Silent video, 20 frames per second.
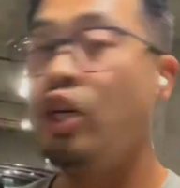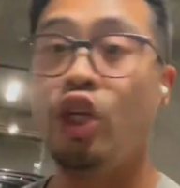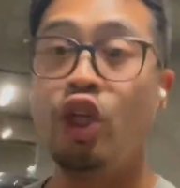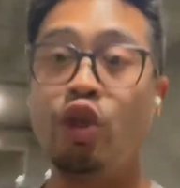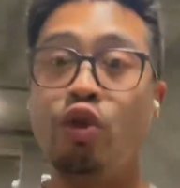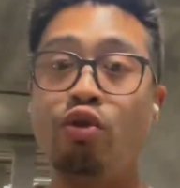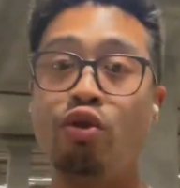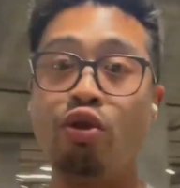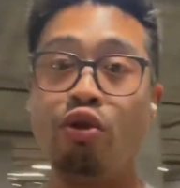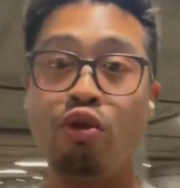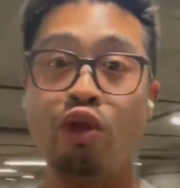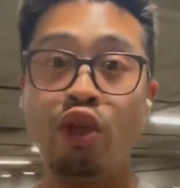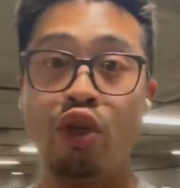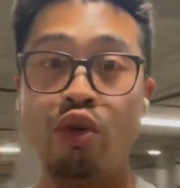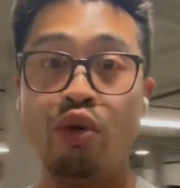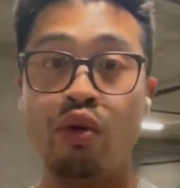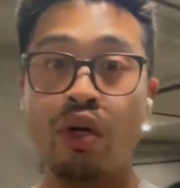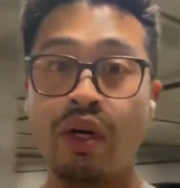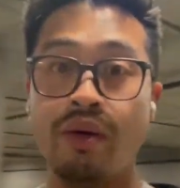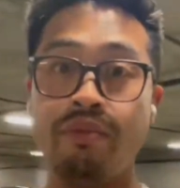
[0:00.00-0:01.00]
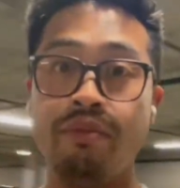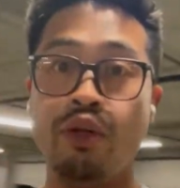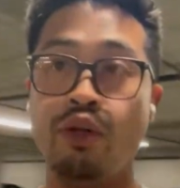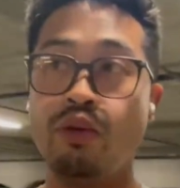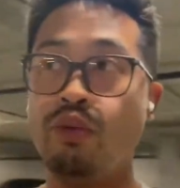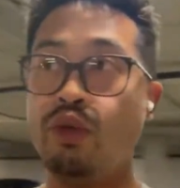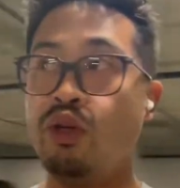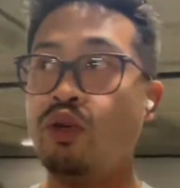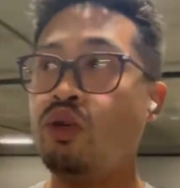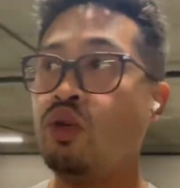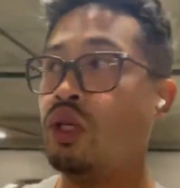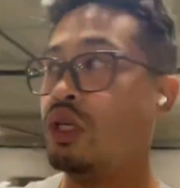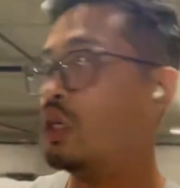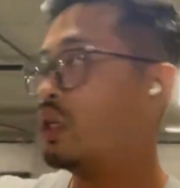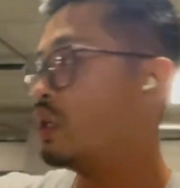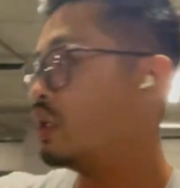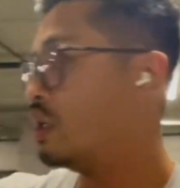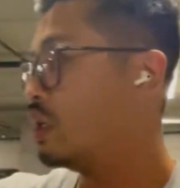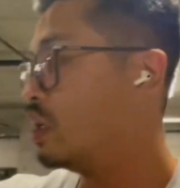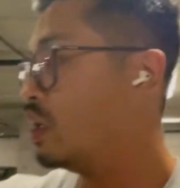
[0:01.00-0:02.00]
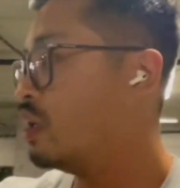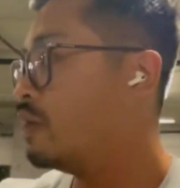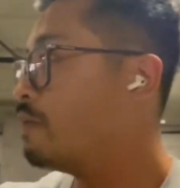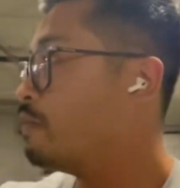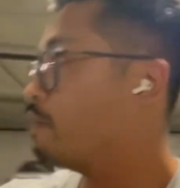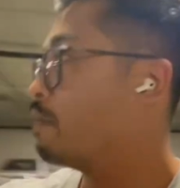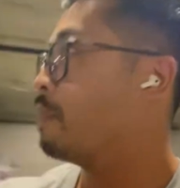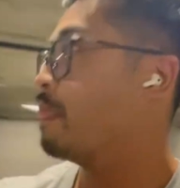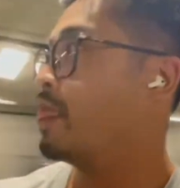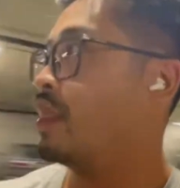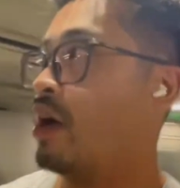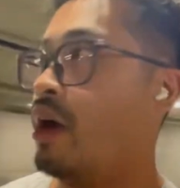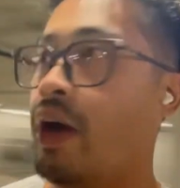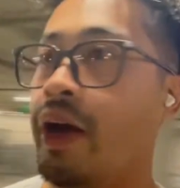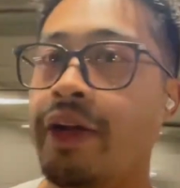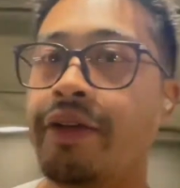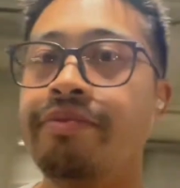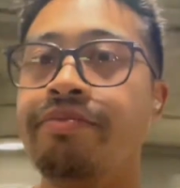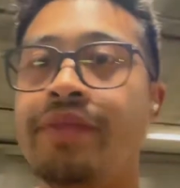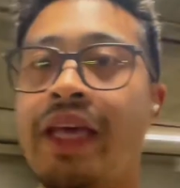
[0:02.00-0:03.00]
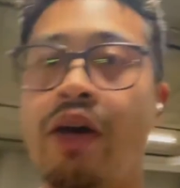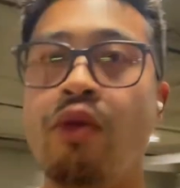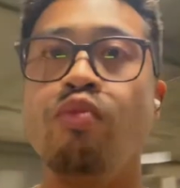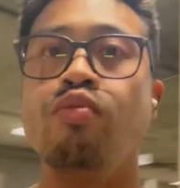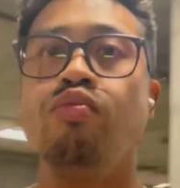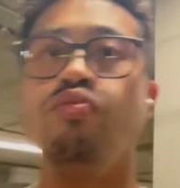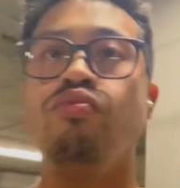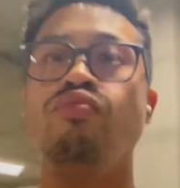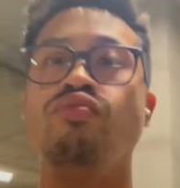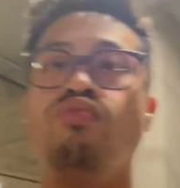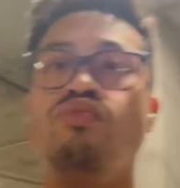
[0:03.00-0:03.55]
you do you, boo boo. Alright, out.